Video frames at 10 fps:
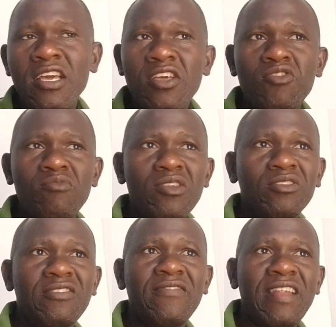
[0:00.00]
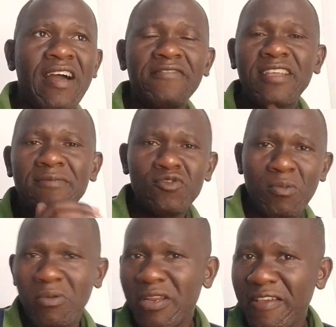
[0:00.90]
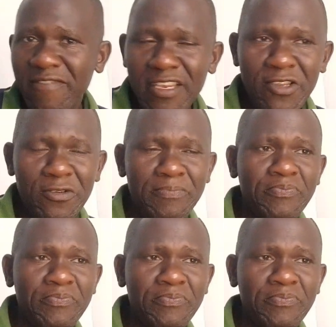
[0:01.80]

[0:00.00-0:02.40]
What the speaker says: You may not even have time to upload a video.